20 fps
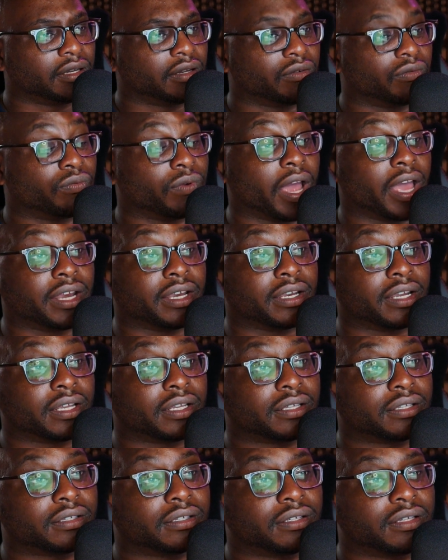Ren,
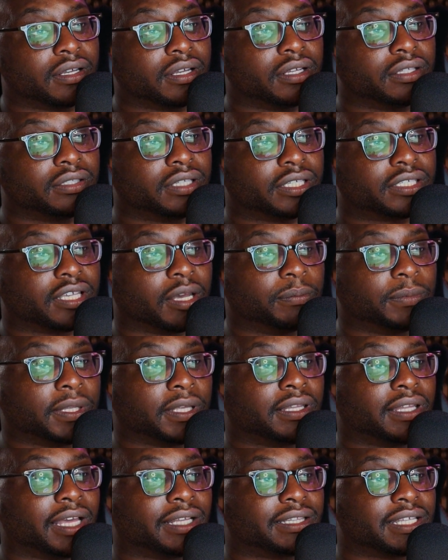did something
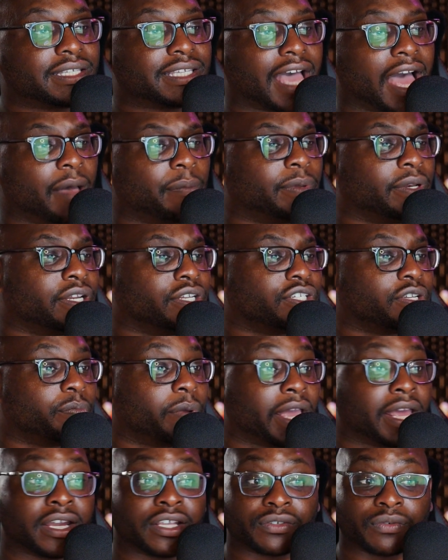like this happen in
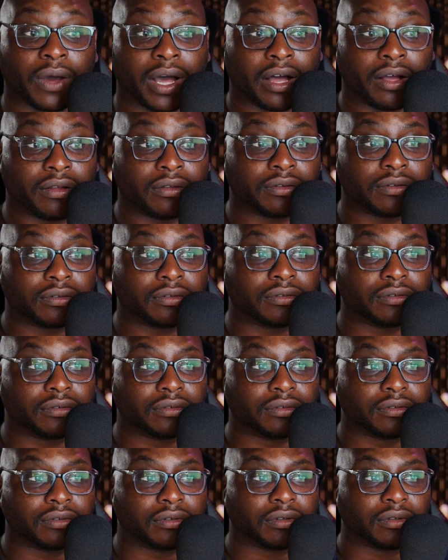Japan as well?
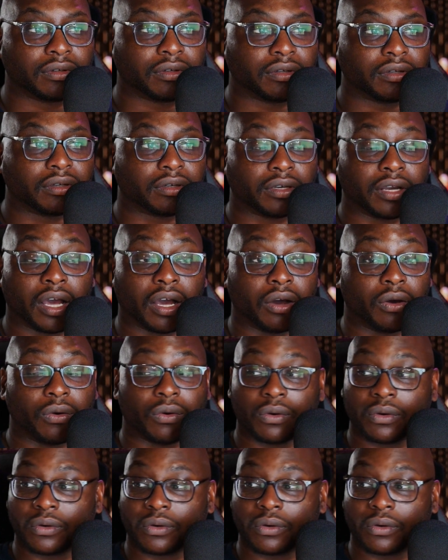No.